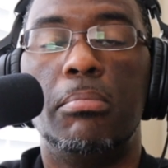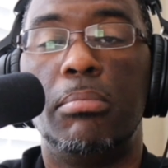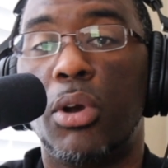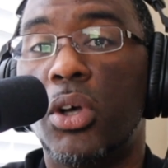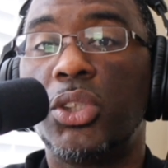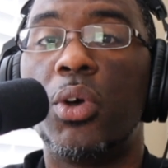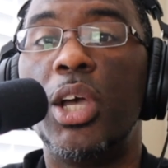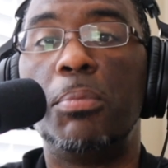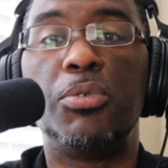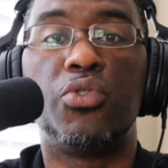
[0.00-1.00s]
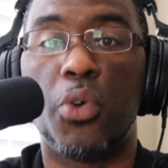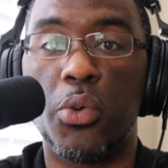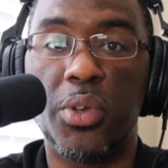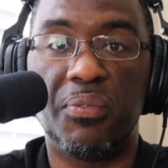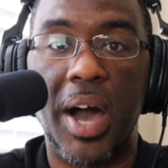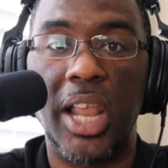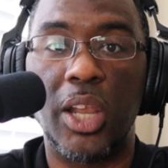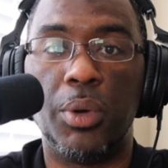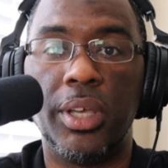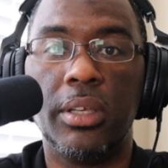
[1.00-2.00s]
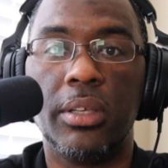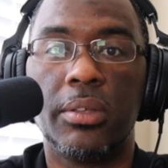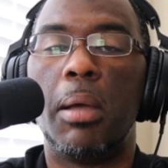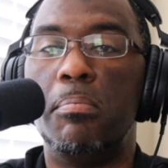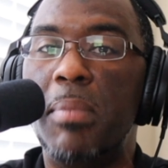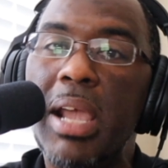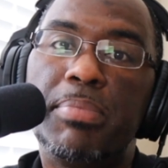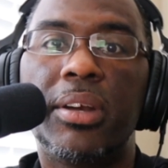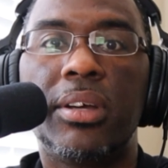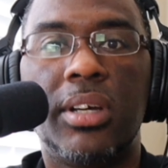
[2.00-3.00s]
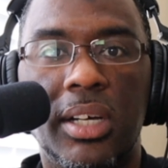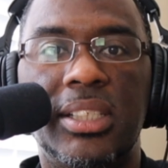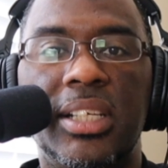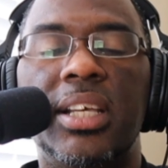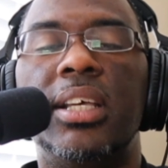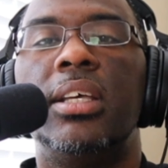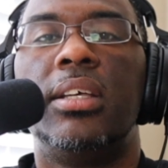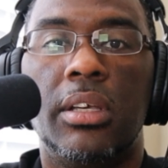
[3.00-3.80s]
but also help you grow your following, make better content,